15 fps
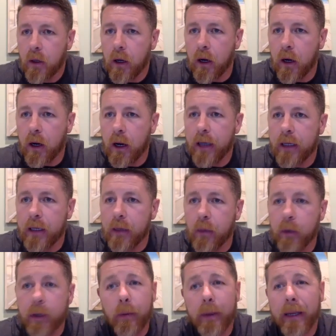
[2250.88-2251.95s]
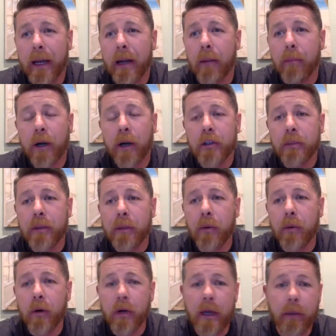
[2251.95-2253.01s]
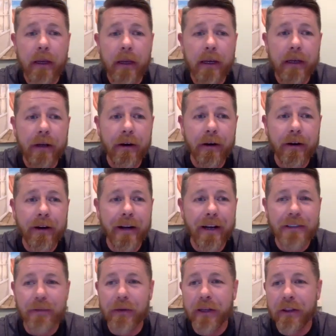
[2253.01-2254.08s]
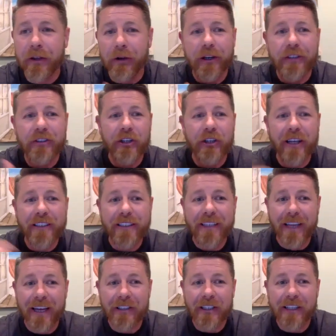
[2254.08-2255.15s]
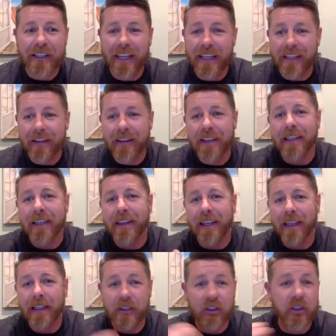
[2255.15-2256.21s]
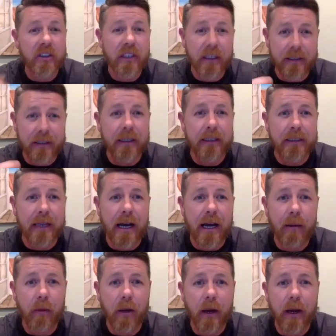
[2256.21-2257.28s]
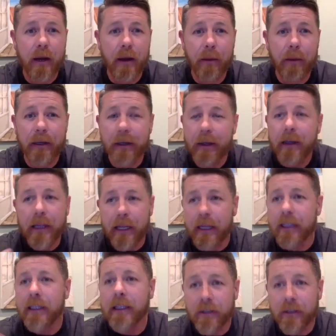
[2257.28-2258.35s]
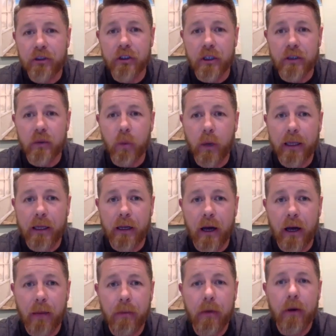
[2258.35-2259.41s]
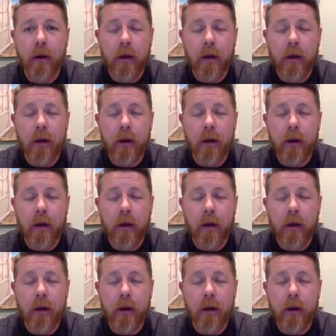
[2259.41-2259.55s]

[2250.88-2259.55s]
All right, we got a bunch of people coming in here, Sven, that are just catching the end of this. I think it's just because of the time, right? I mean, India's just waking up.